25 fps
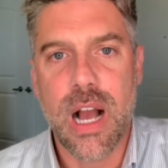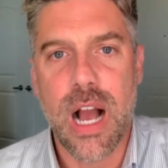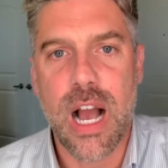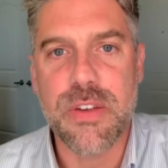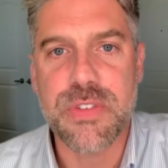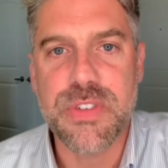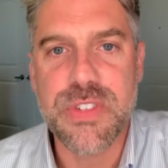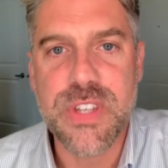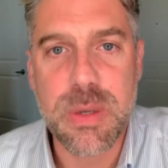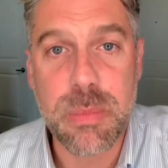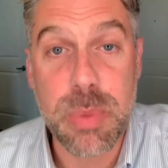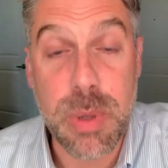
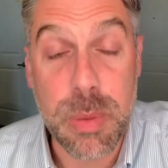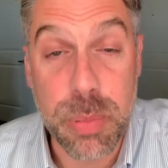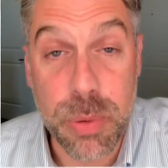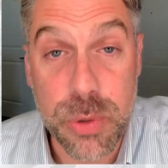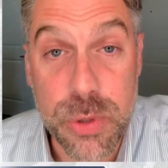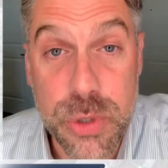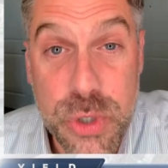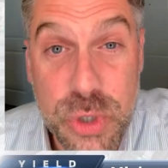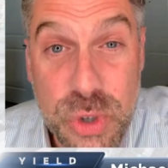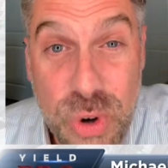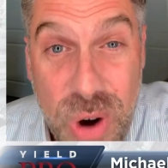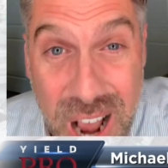I've seen people
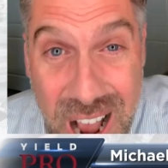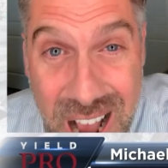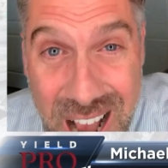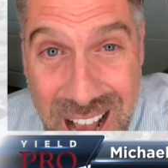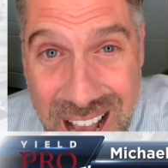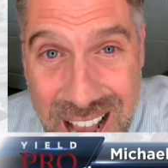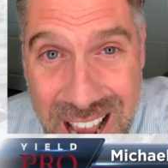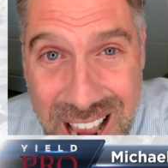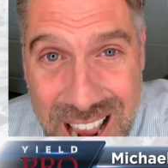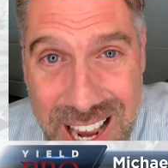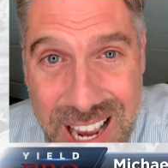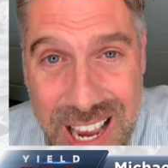
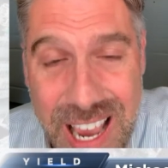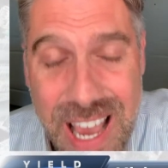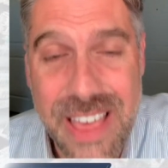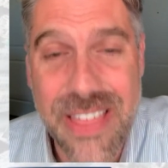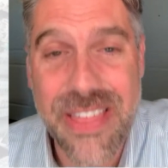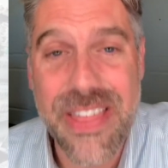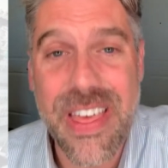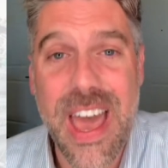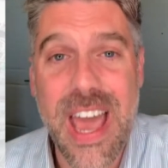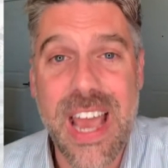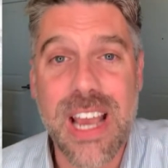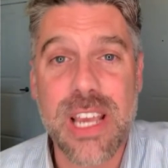try,
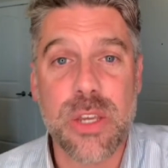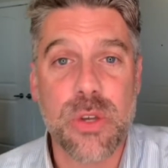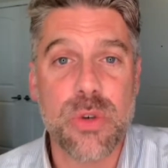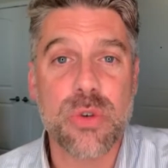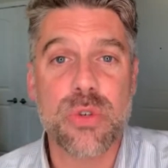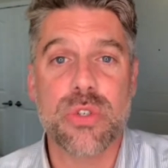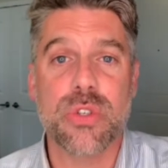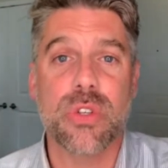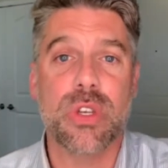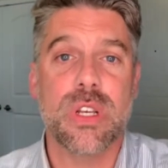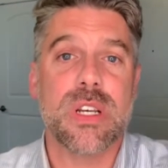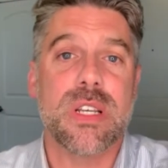and that
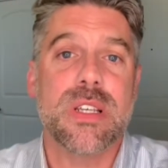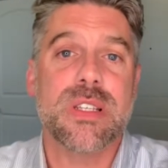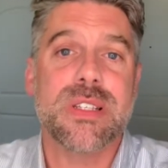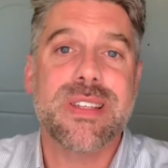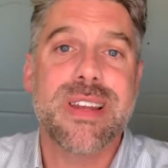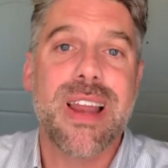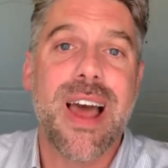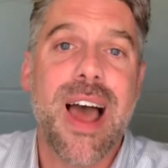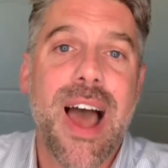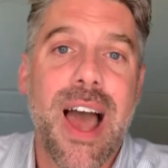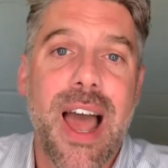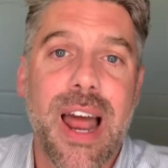usually does
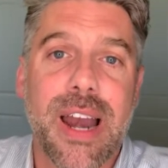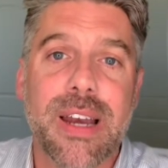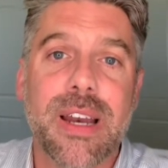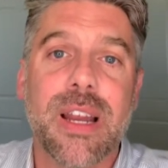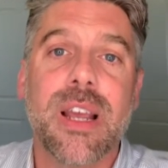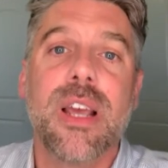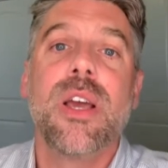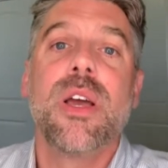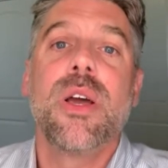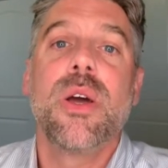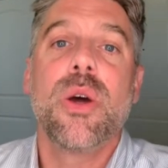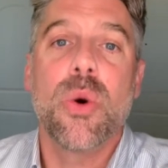not
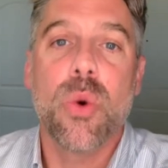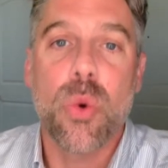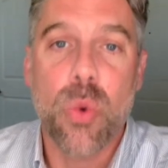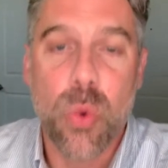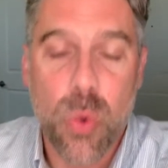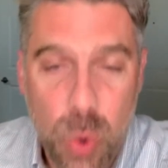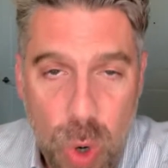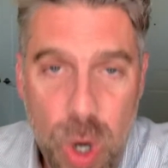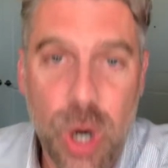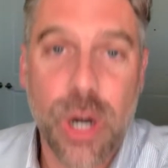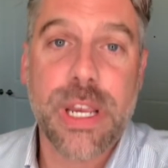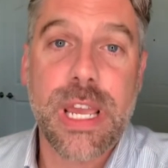
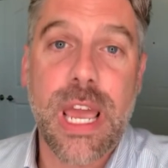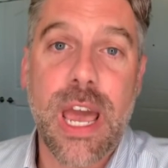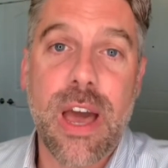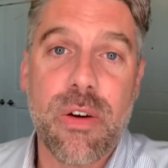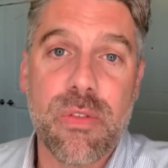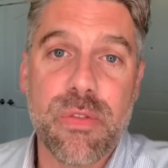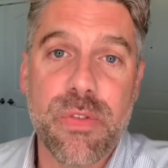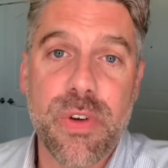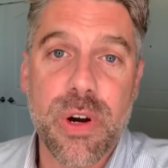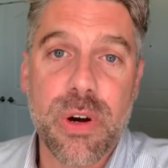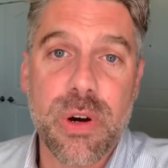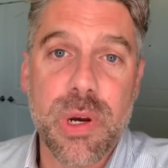work
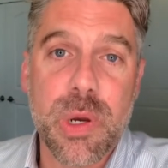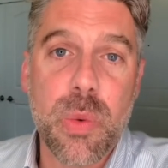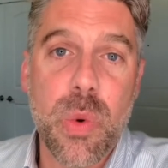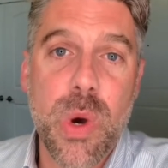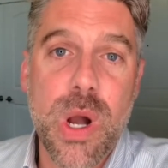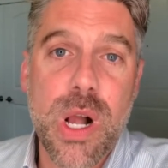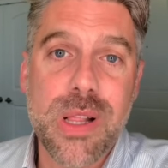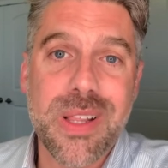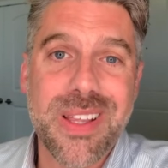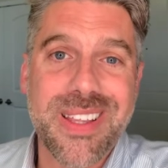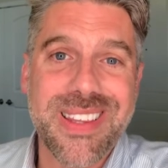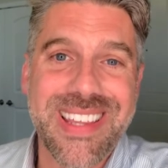out very
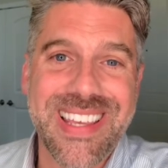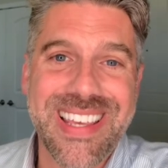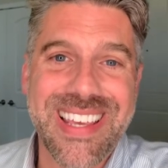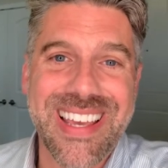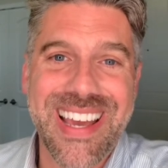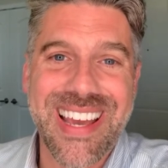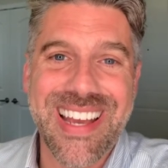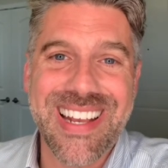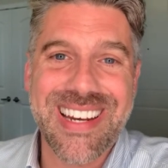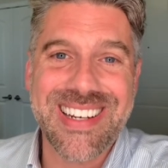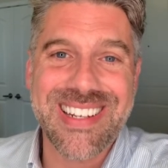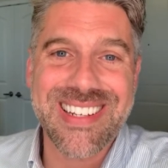well in the
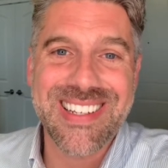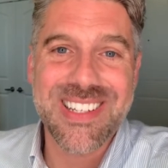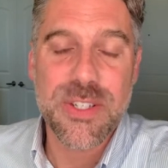end.